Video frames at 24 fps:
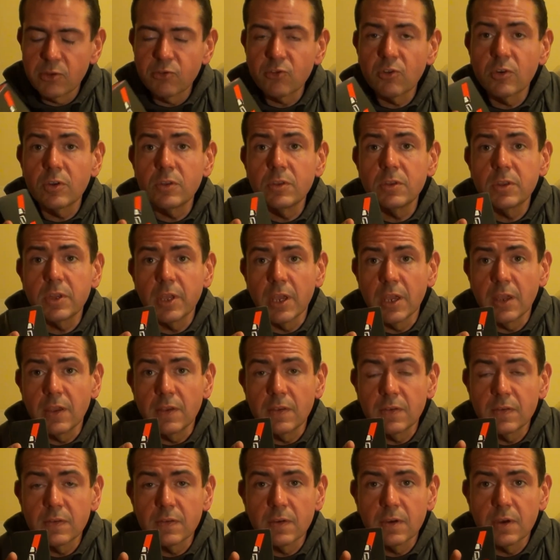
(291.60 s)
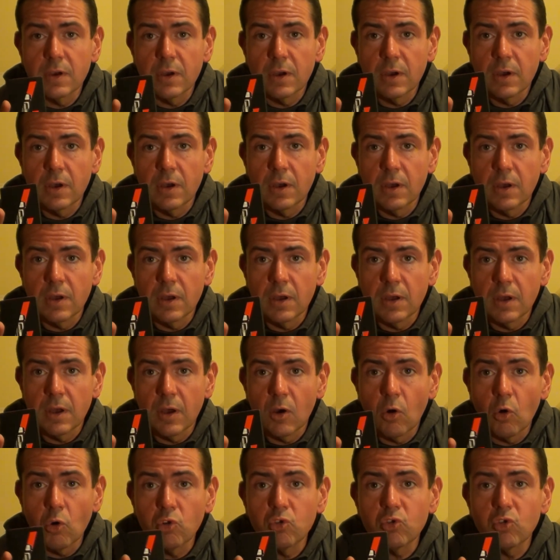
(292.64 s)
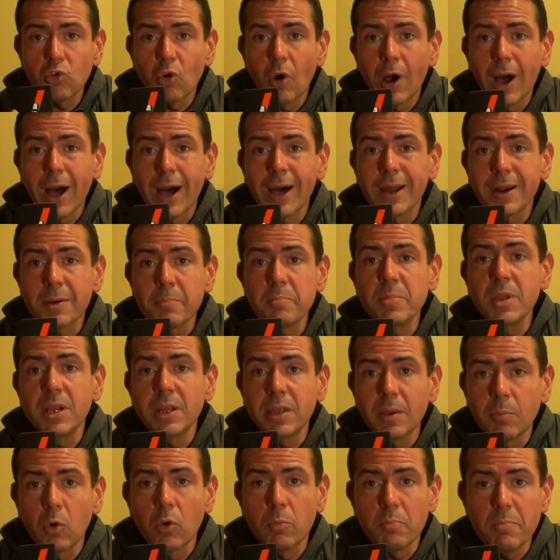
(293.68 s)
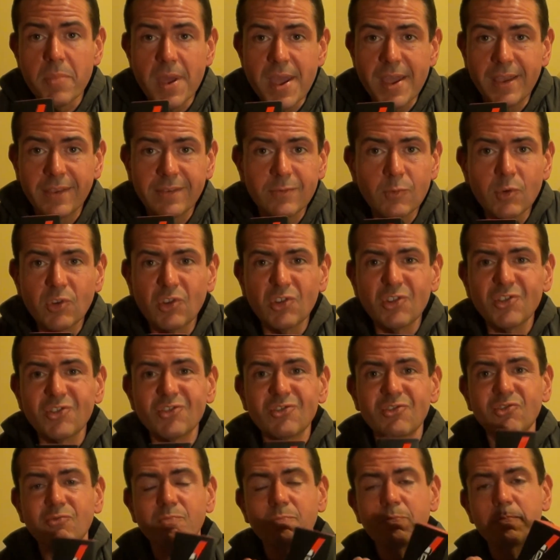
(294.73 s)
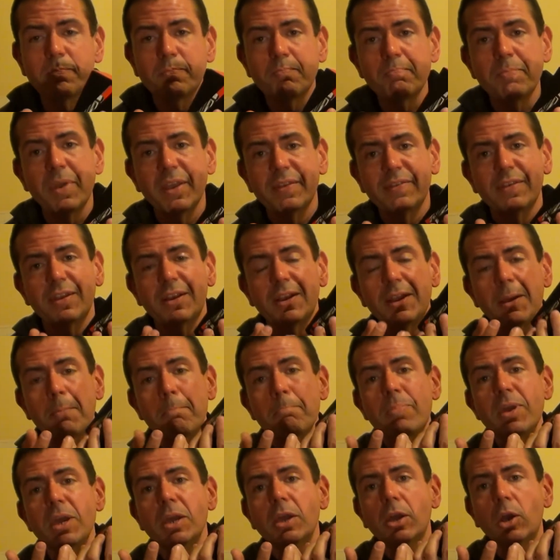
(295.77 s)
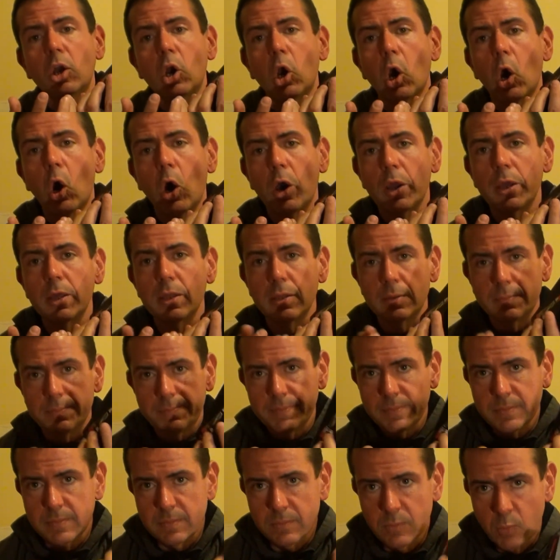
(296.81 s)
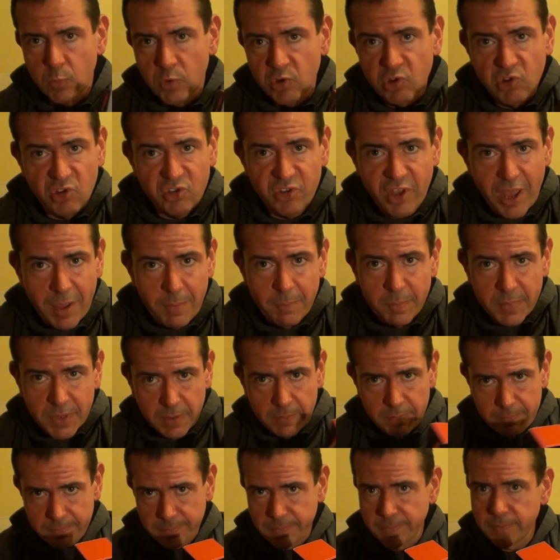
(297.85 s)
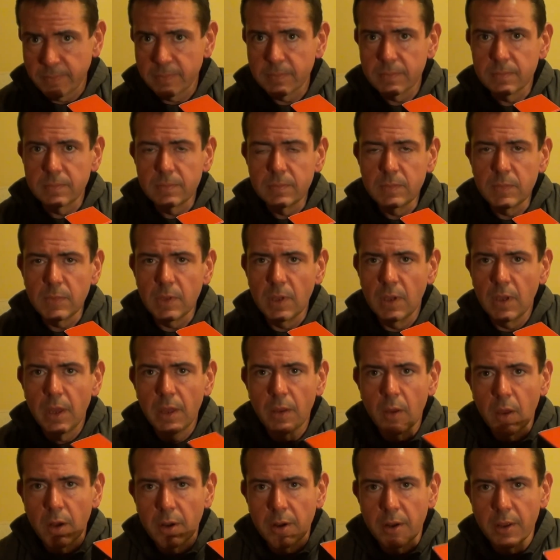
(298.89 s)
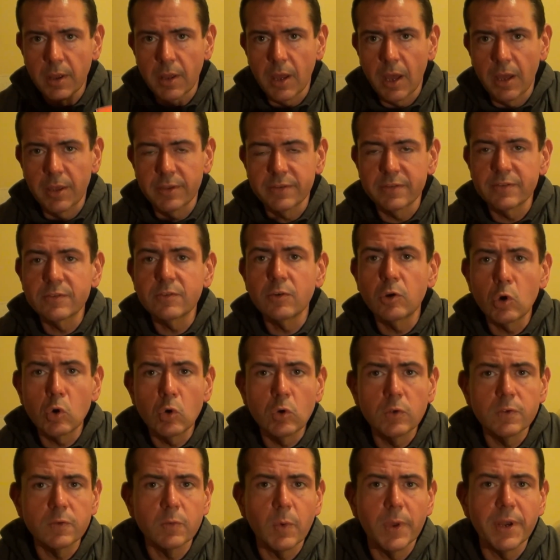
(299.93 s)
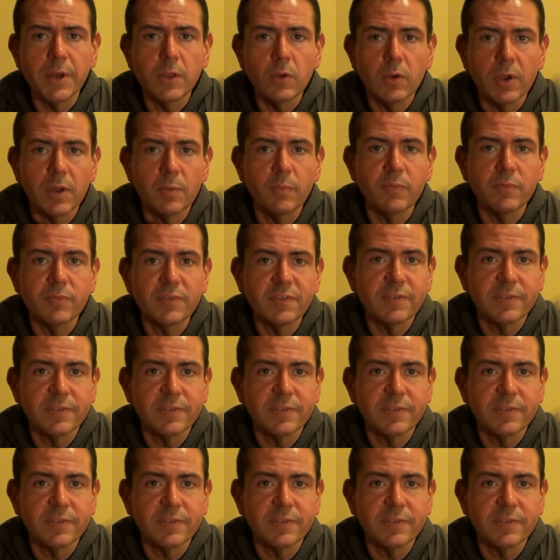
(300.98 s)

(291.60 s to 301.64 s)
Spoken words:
contains also a rebuildable base, which is basically a big coil which is empty, screws when you can